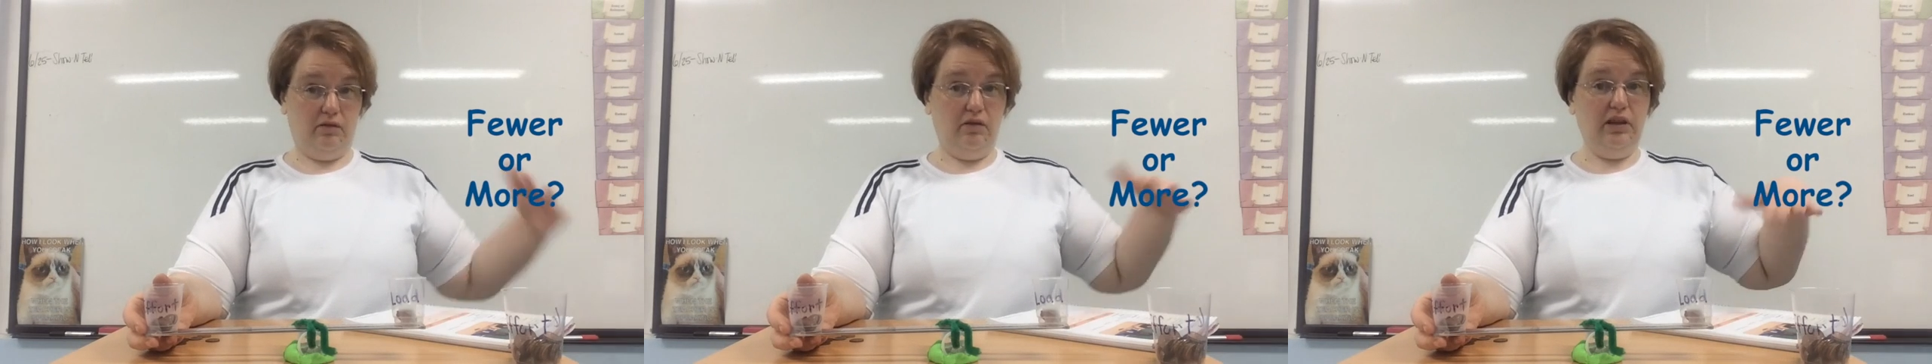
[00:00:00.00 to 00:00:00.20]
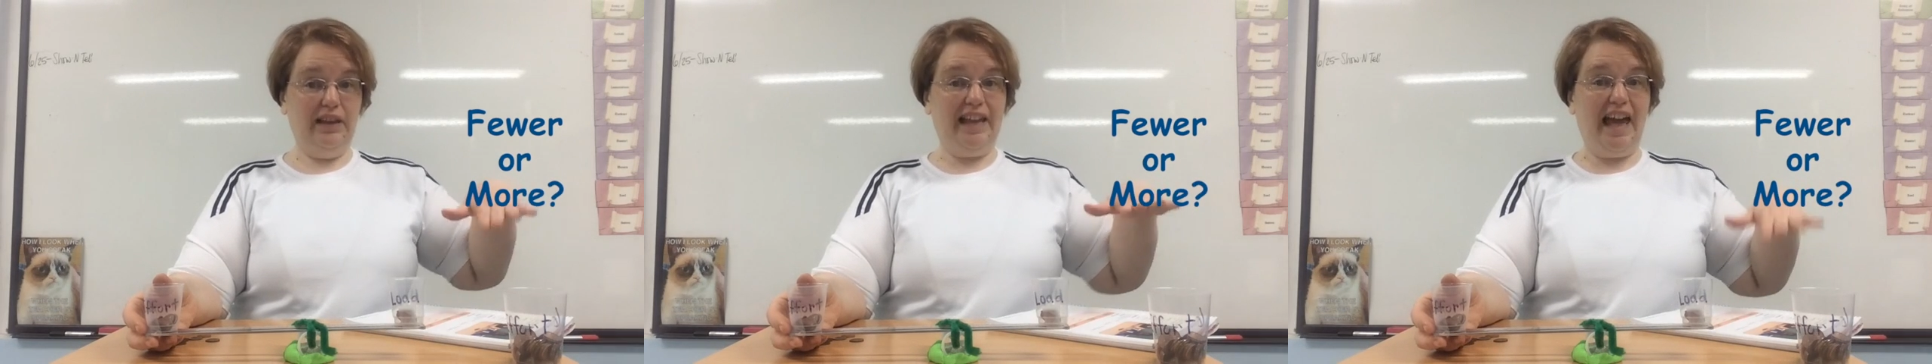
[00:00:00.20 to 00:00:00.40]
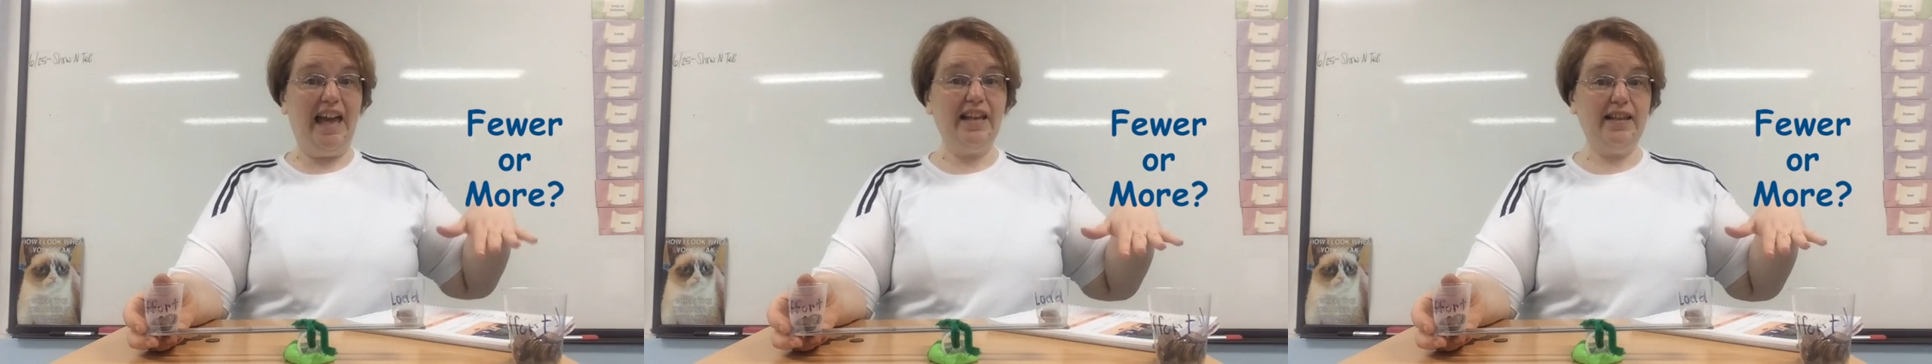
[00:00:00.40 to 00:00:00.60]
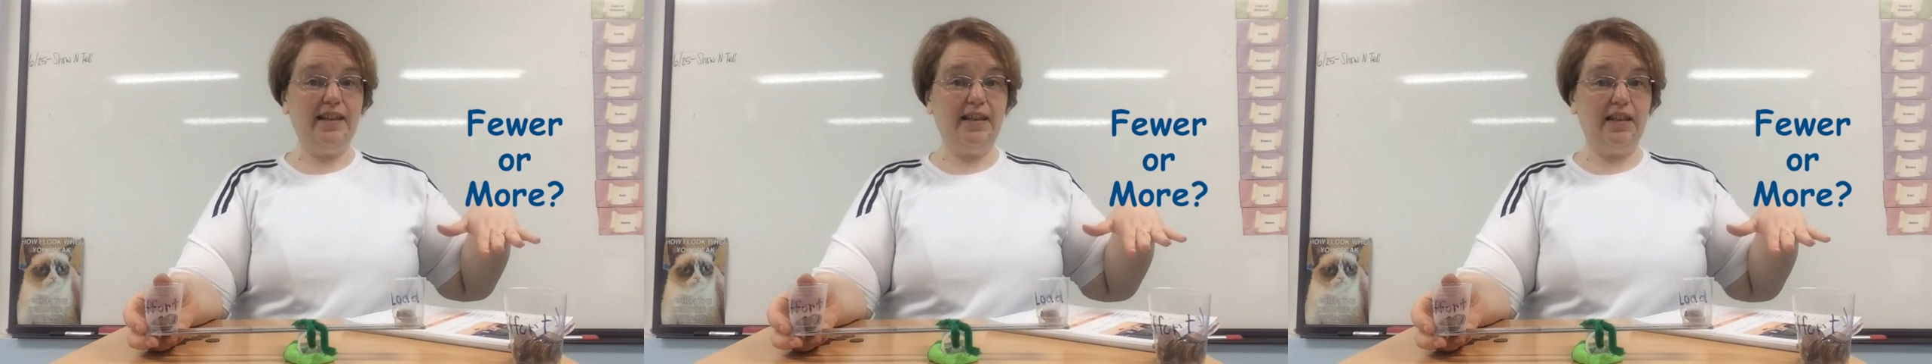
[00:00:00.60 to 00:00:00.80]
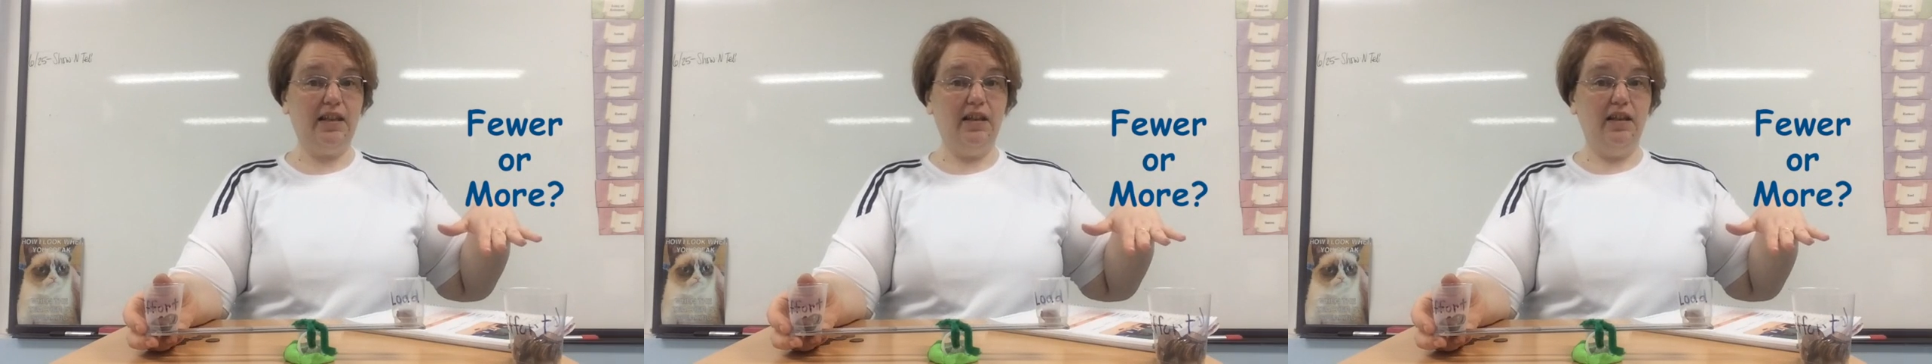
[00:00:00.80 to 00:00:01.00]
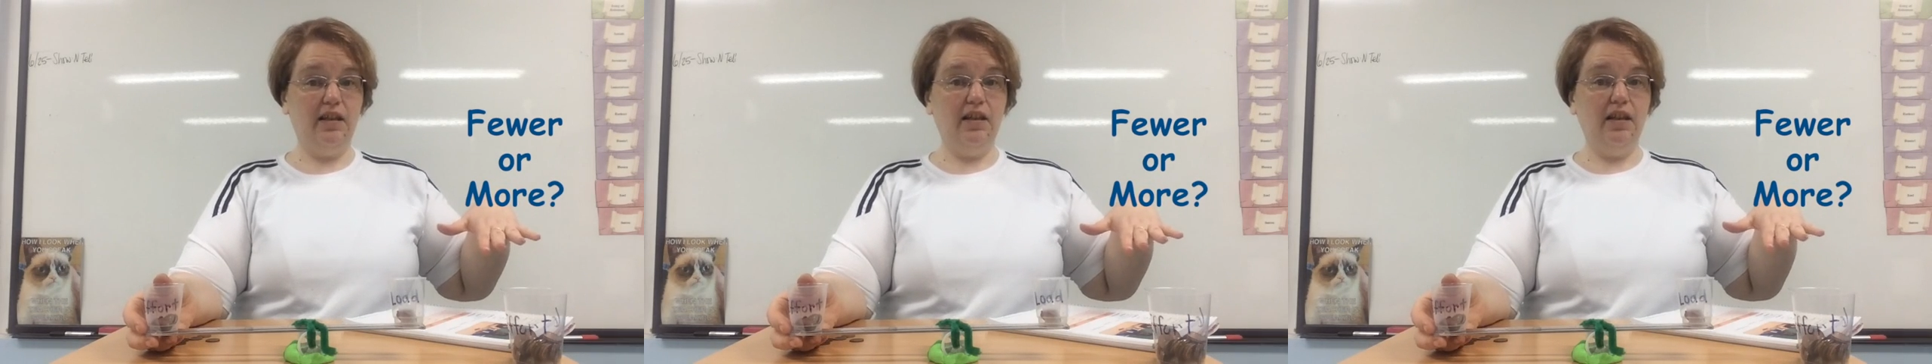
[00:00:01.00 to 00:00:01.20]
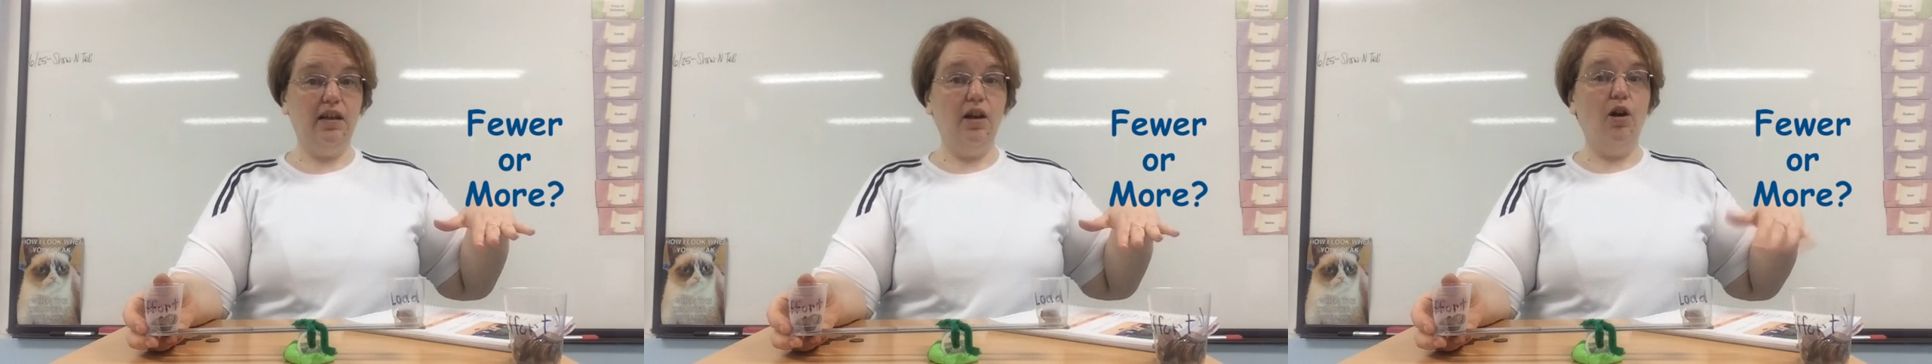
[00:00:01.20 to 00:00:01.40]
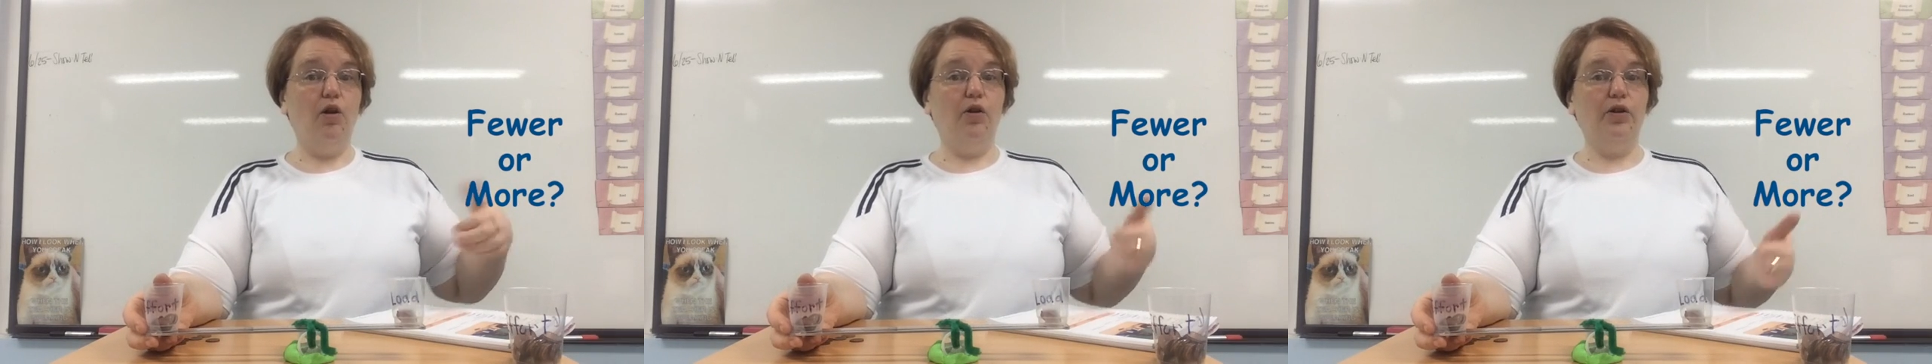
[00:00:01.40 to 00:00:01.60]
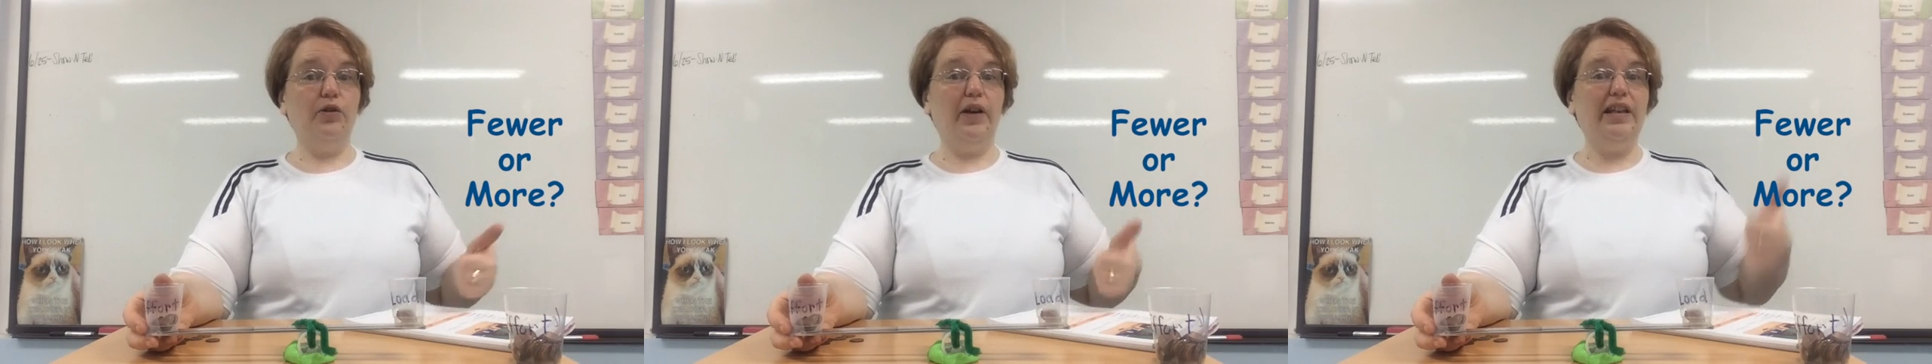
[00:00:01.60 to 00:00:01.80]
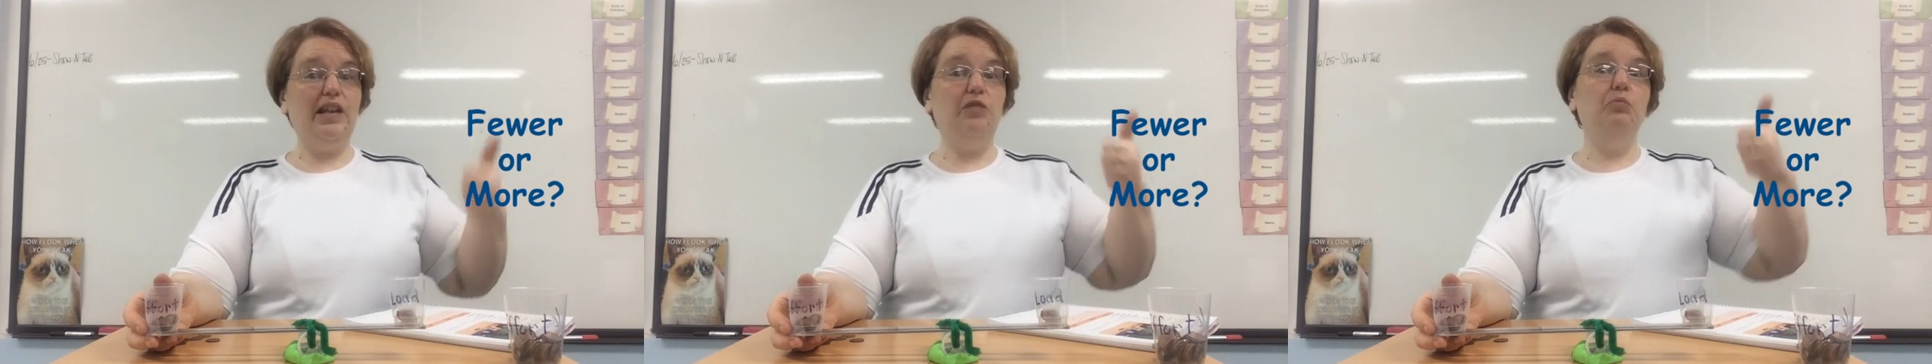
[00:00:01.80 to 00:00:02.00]
less, or do
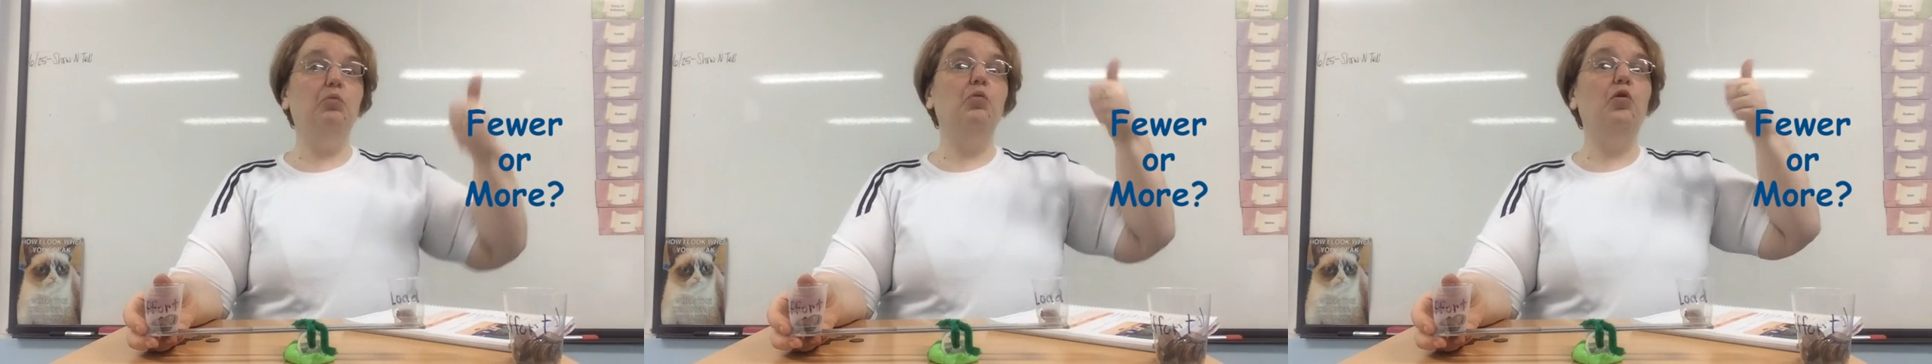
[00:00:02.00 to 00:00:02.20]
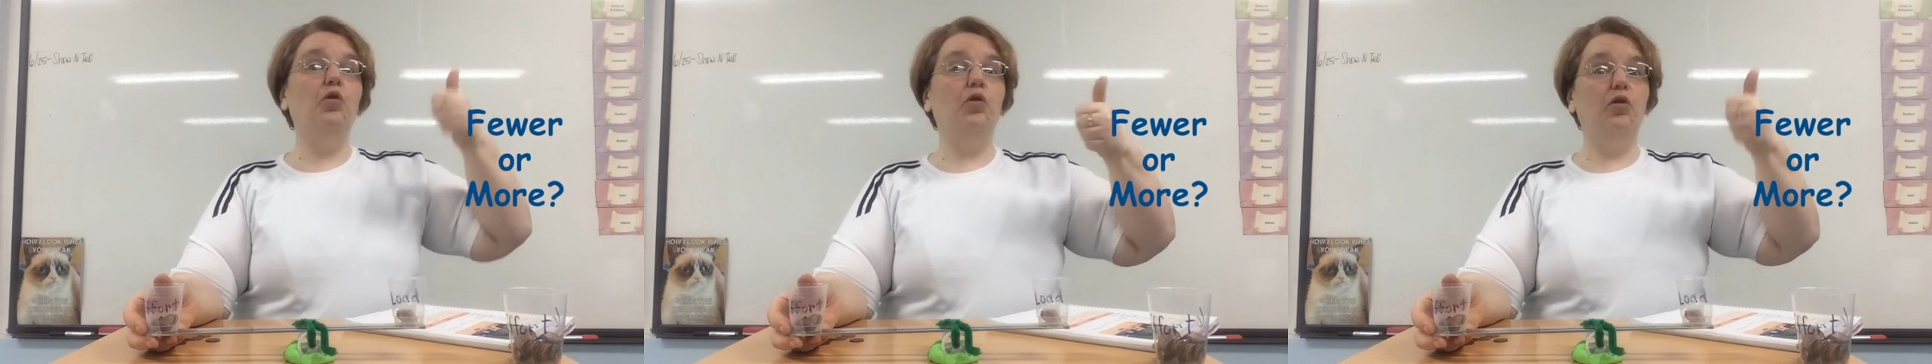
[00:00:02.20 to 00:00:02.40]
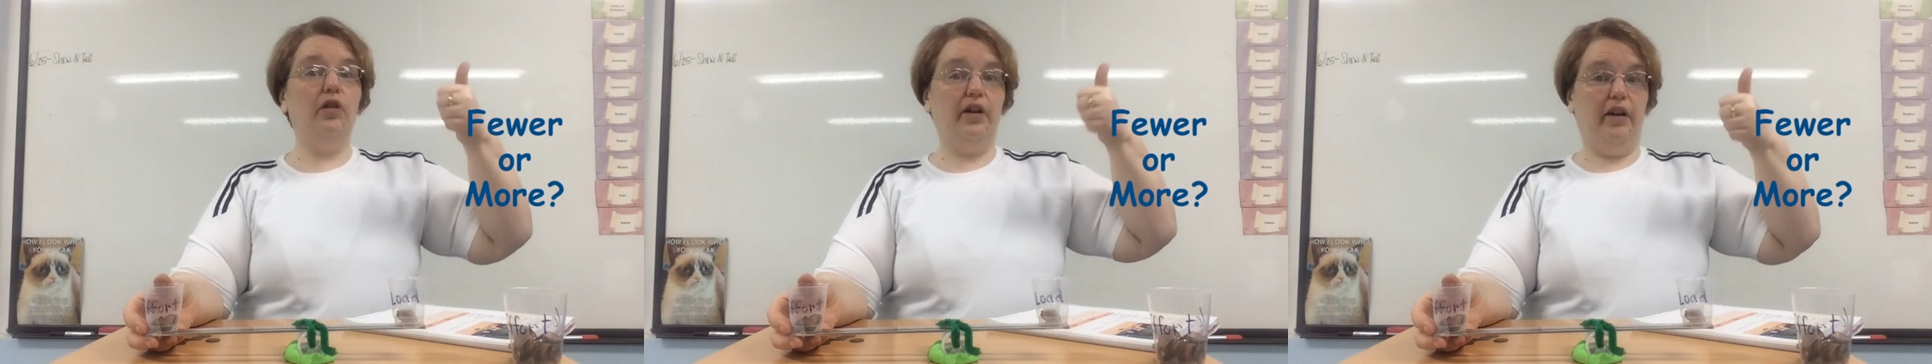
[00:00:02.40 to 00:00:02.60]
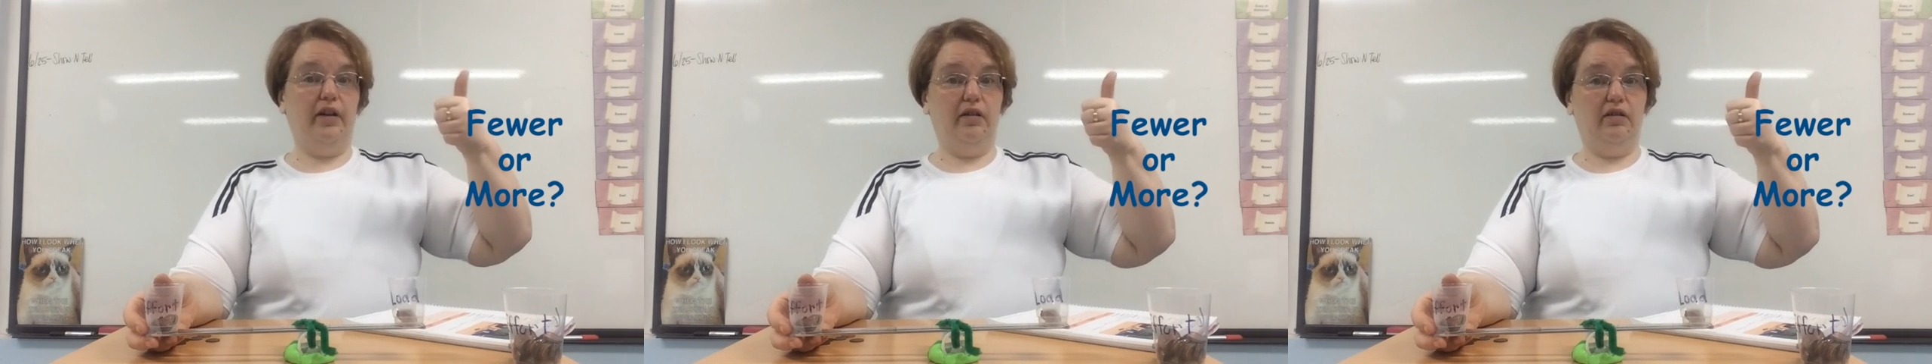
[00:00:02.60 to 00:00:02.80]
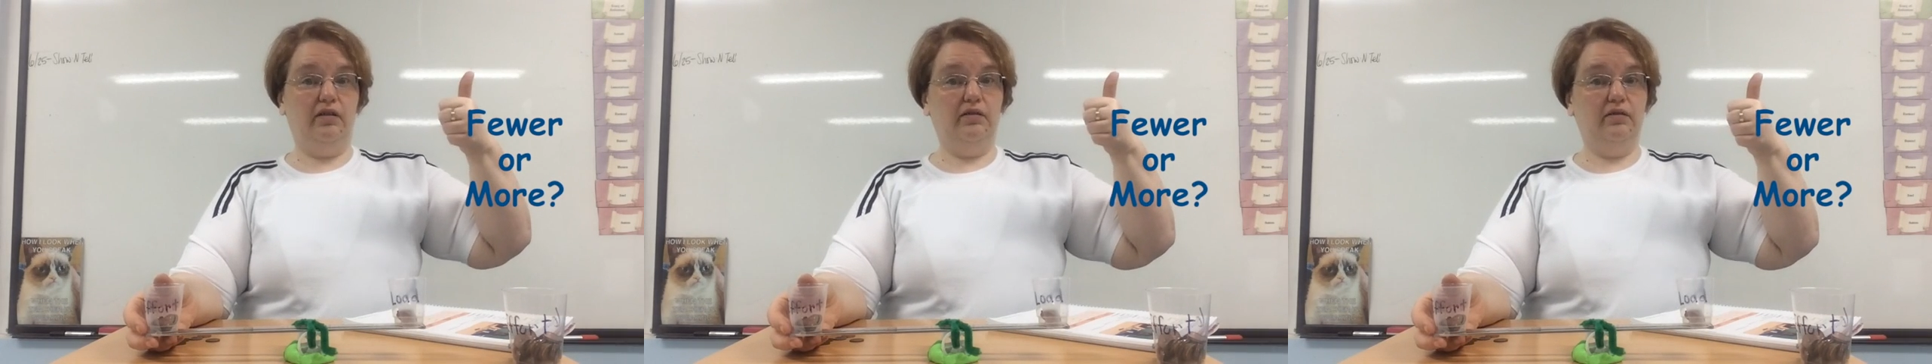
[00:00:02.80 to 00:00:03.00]
I need more?